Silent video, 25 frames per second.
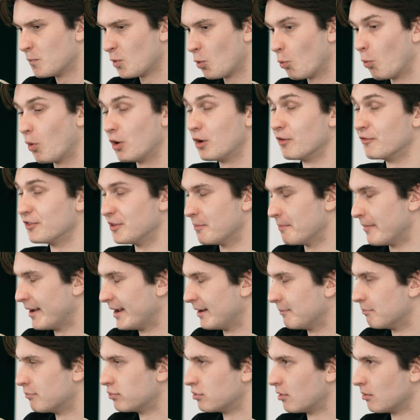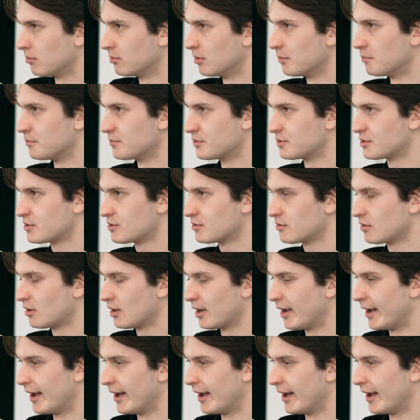one of the main problems.